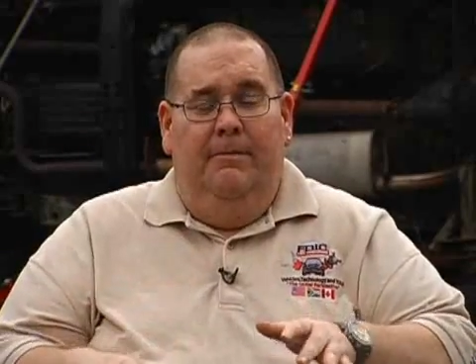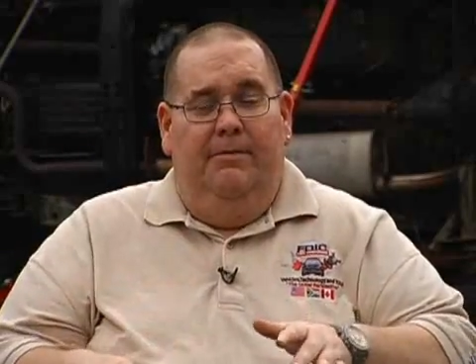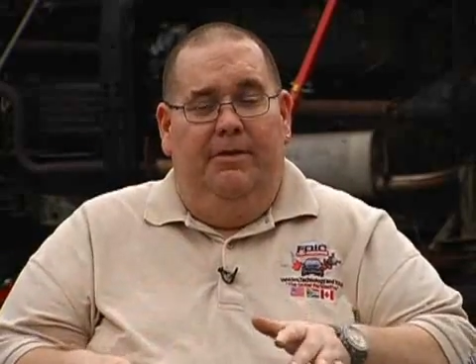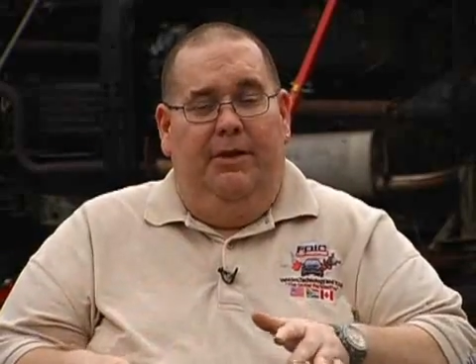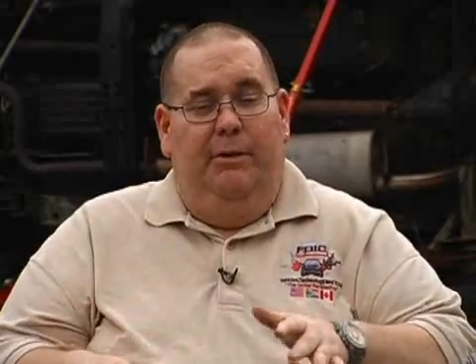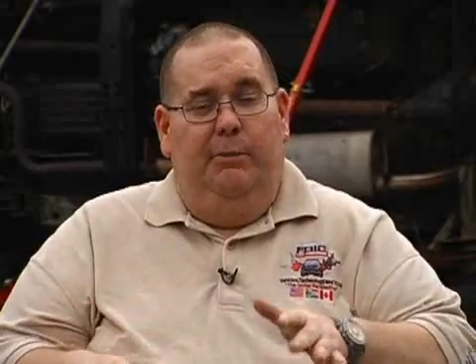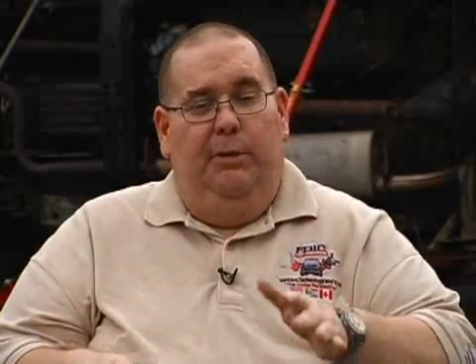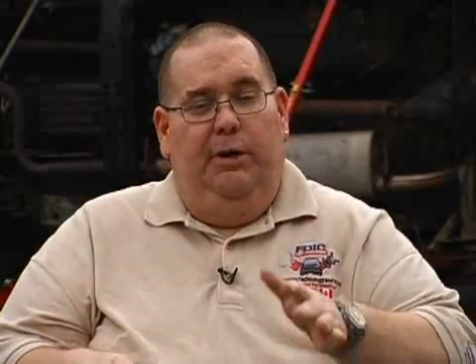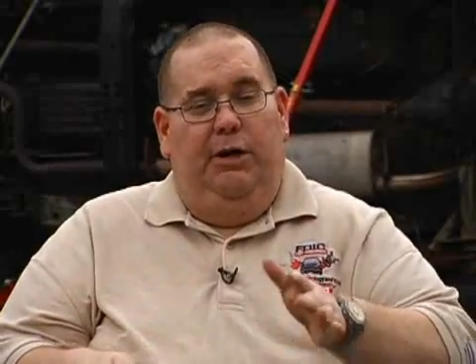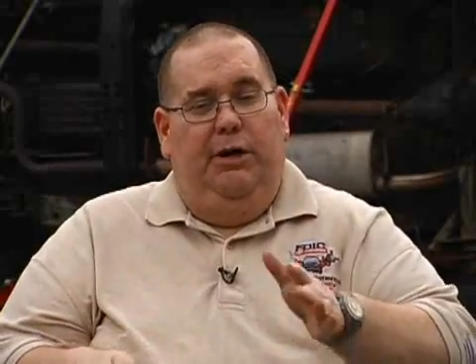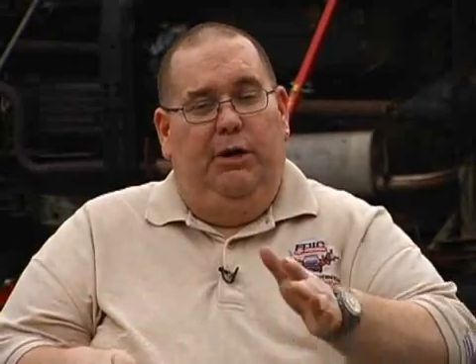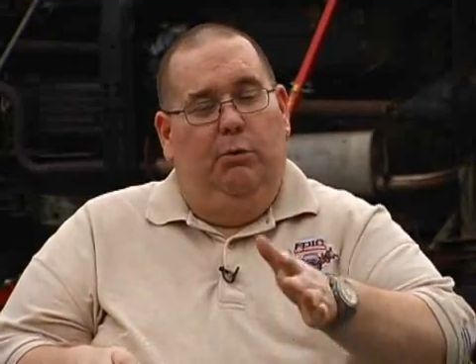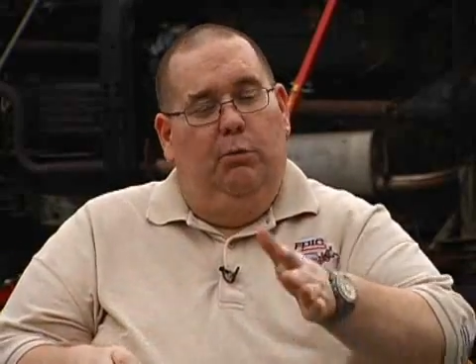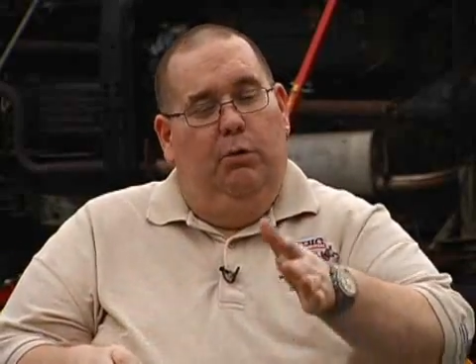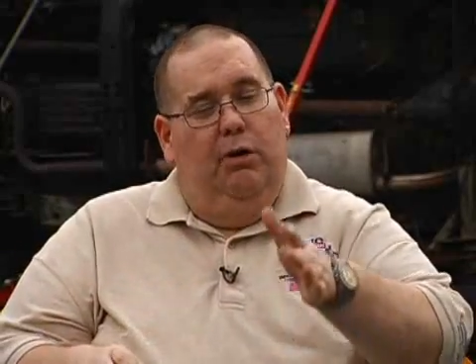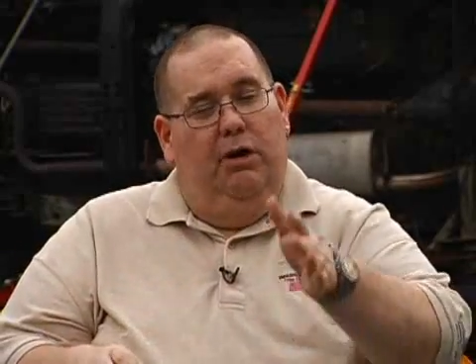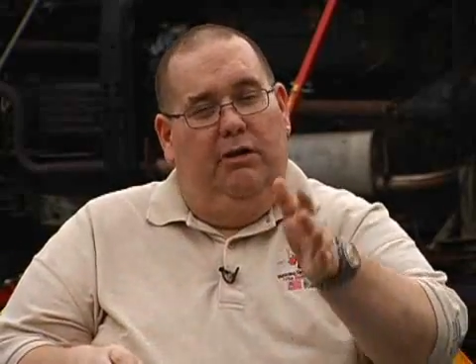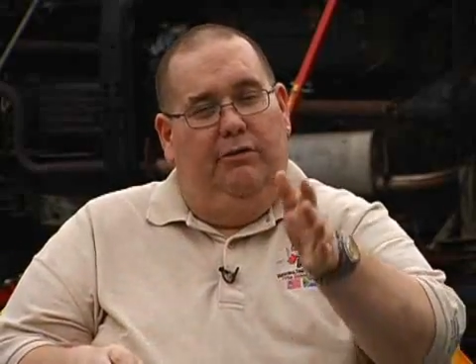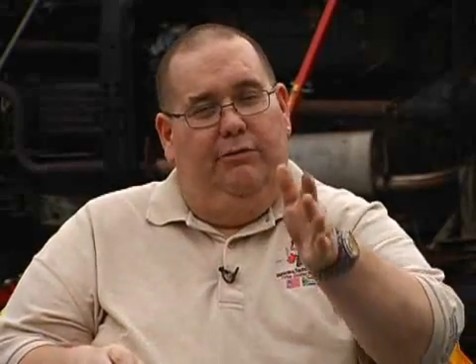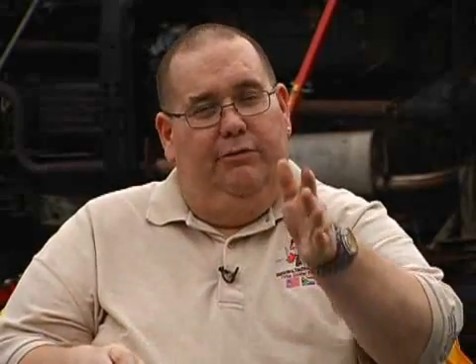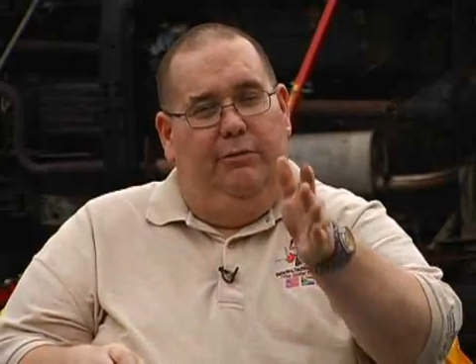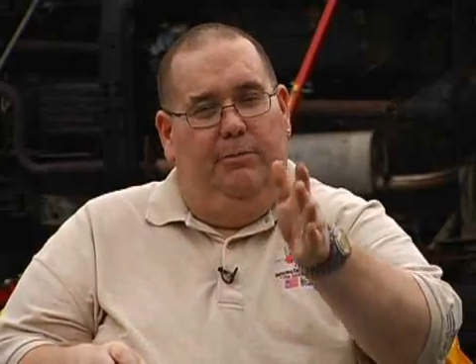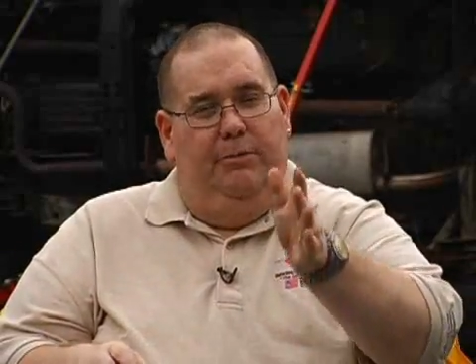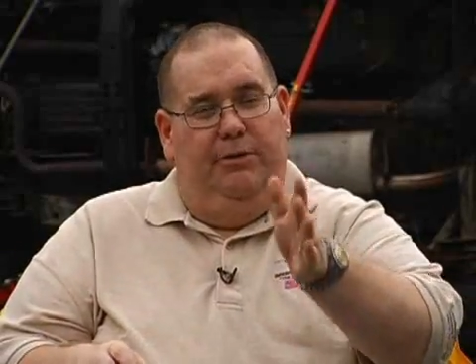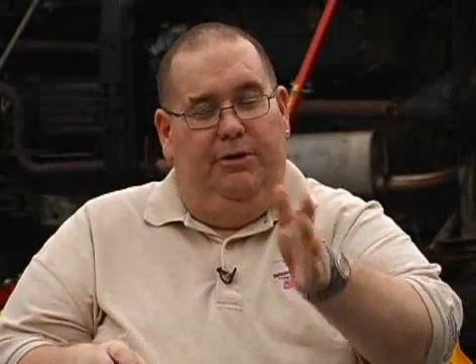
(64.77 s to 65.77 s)
Then we're going to
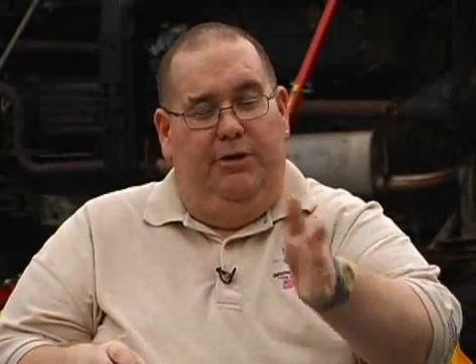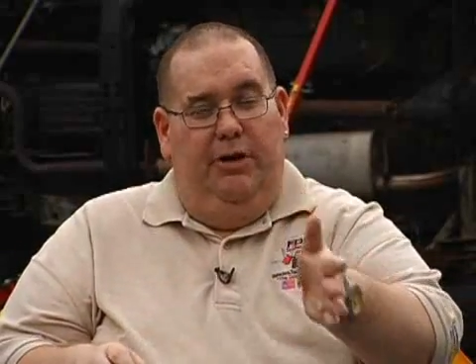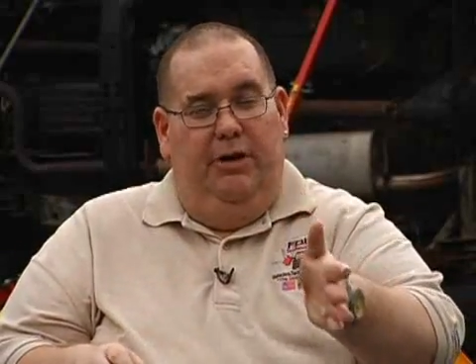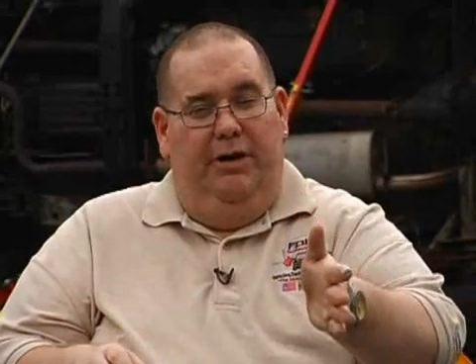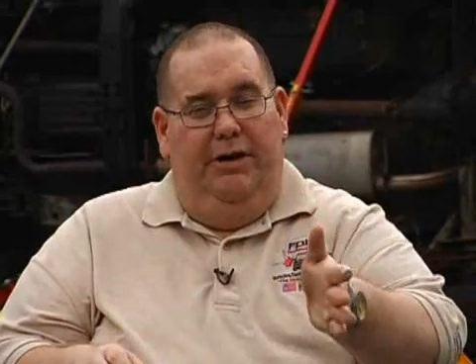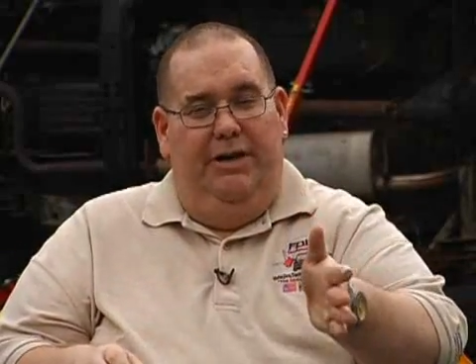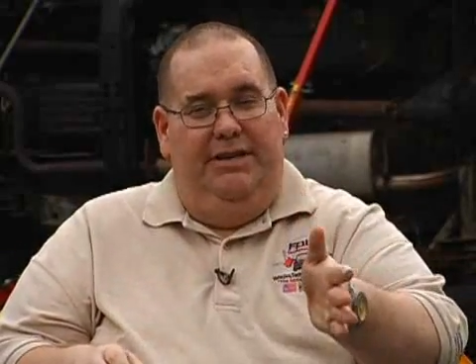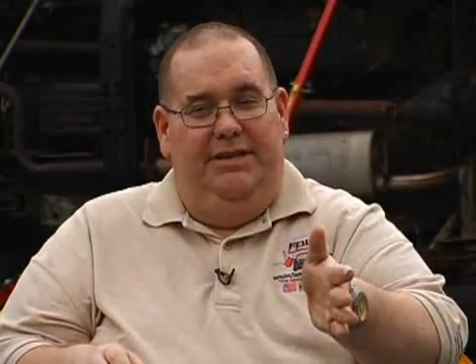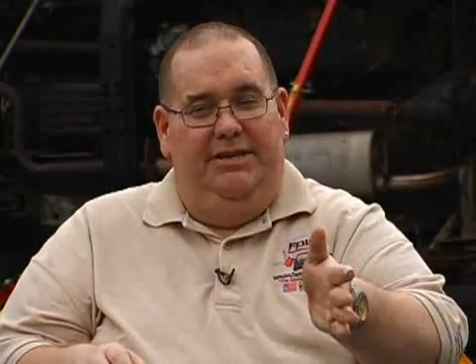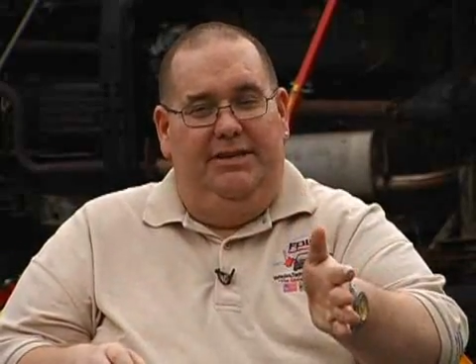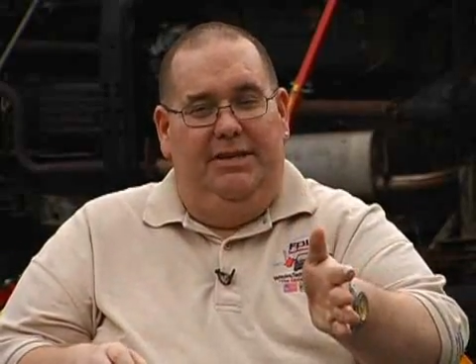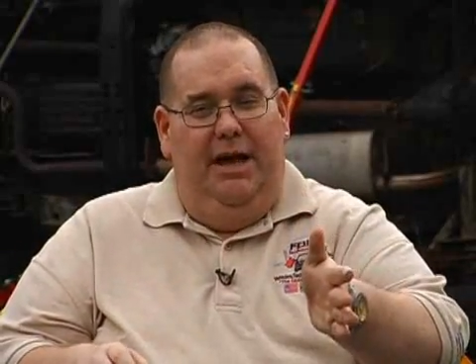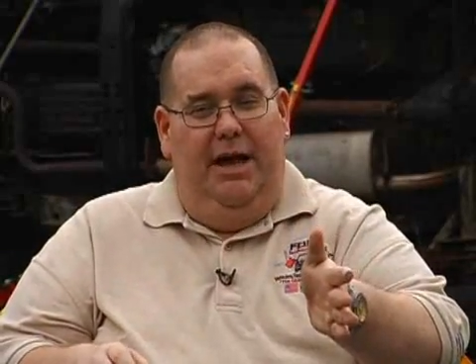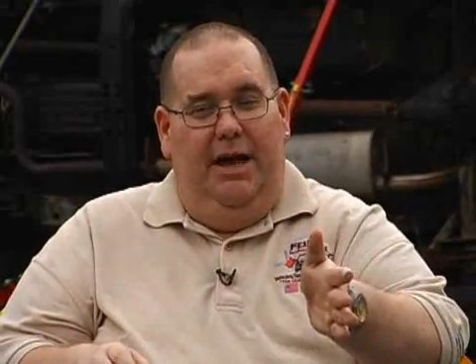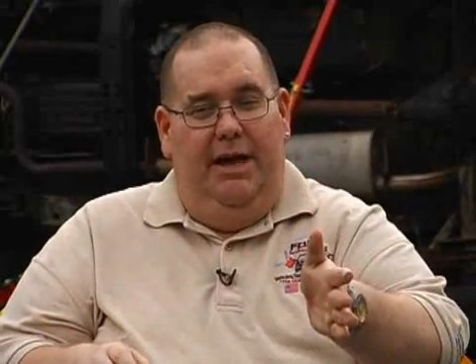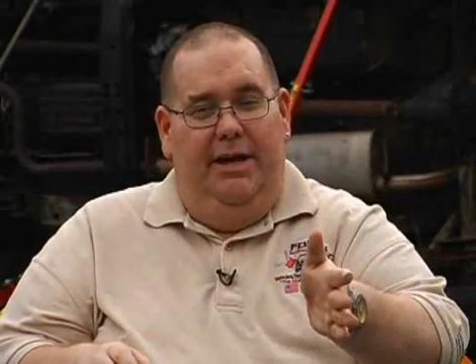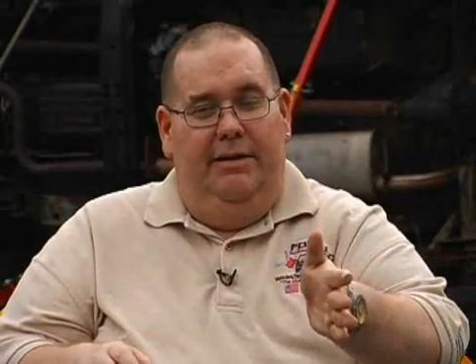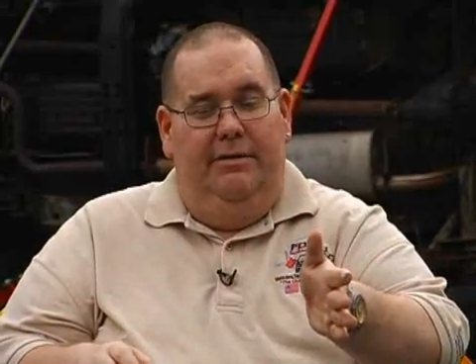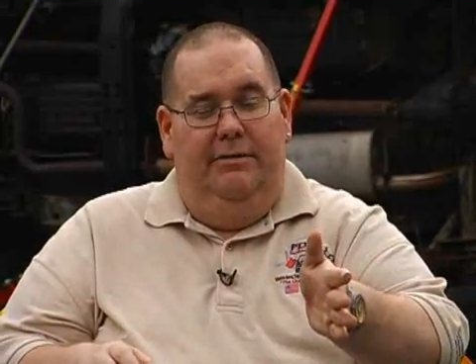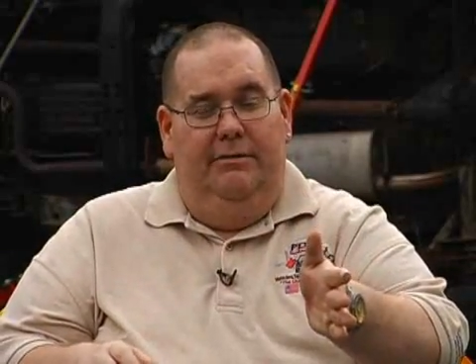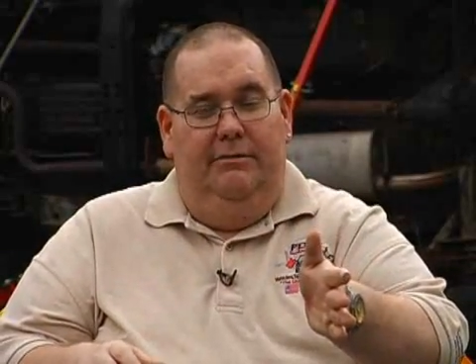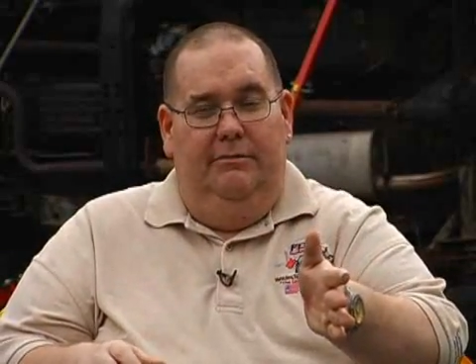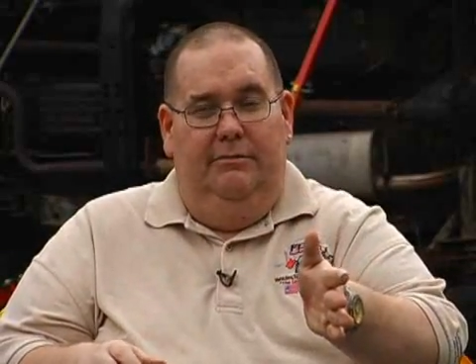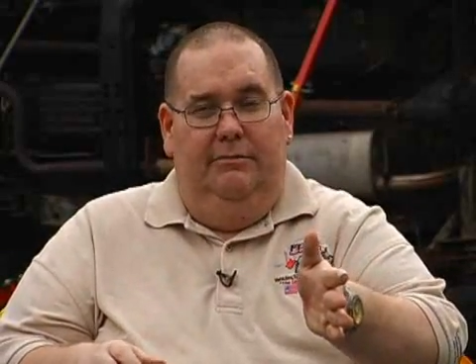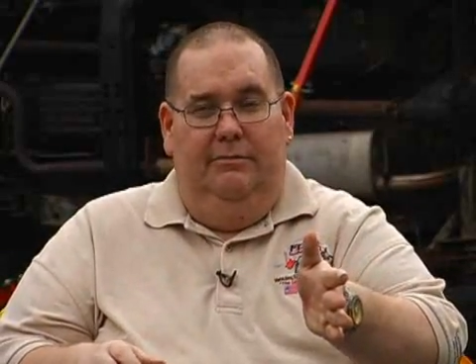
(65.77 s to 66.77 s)
work from the dirty
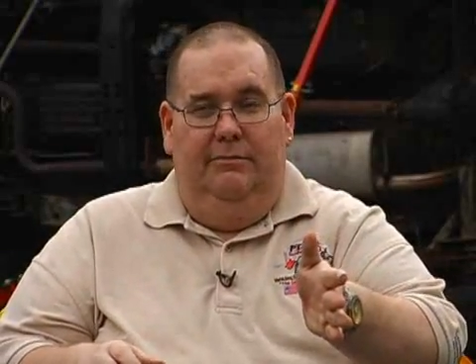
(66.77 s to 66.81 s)
side,